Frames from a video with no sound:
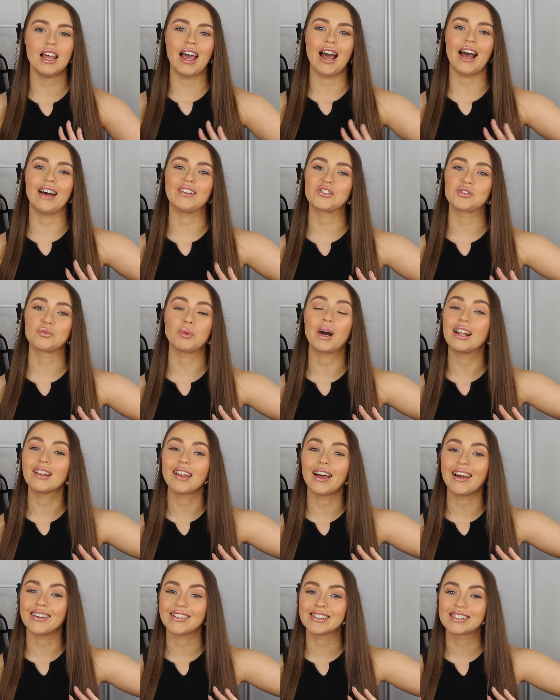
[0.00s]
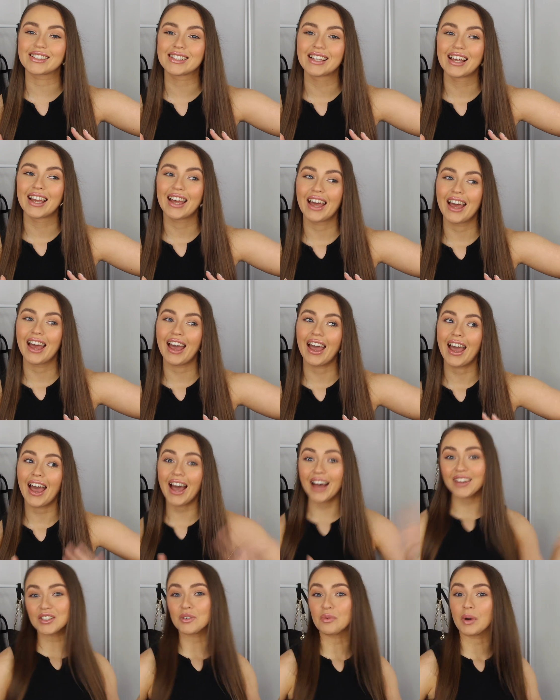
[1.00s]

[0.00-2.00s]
as well as how to